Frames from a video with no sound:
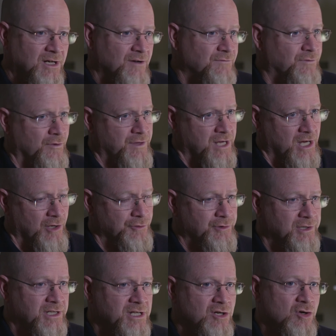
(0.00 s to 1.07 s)
For the
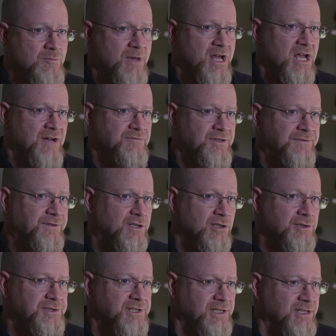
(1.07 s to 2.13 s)
elderly who may have
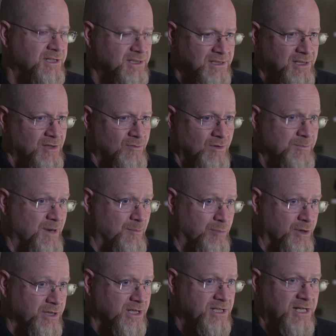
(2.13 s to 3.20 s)
difficulty
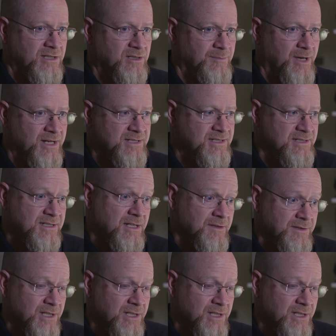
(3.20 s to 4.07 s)
remembering to take their medicines,